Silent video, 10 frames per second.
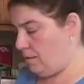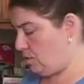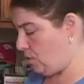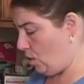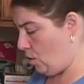
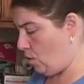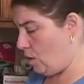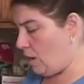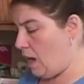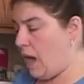So
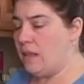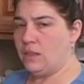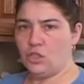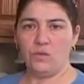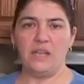
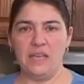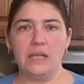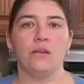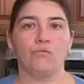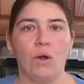unless you're
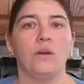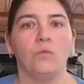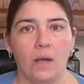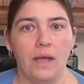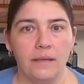eating it right
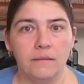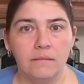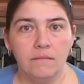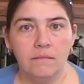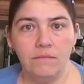away,
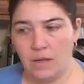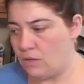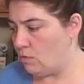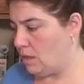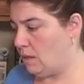
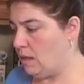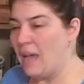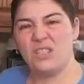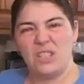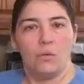then you can,
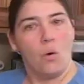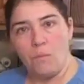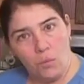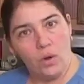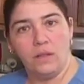I still
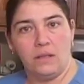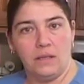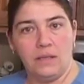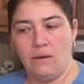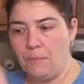won't boil it
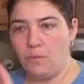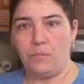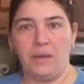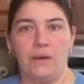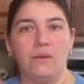in here, I
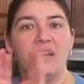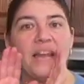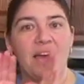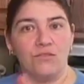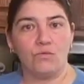prepare it and
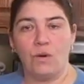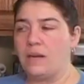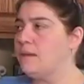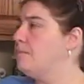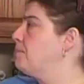have it
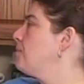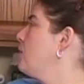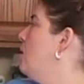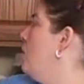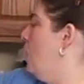ready.
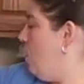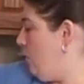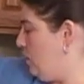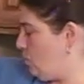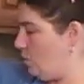All
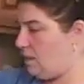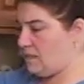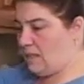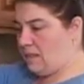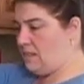right, so we're gonna
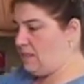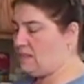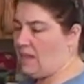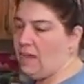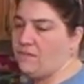set these
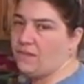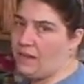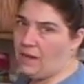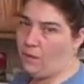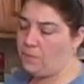aside for now.